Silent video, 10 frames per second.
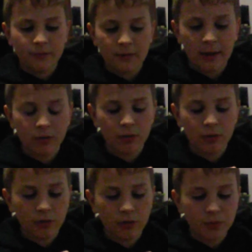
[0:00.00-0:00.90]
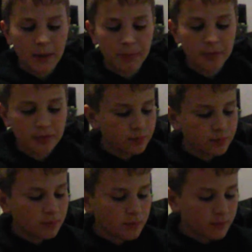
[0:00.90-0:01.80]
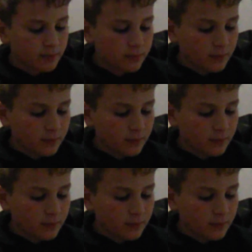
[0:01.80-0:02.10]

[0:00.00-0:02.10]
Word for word: I grow ghost peppers. Hey, you said you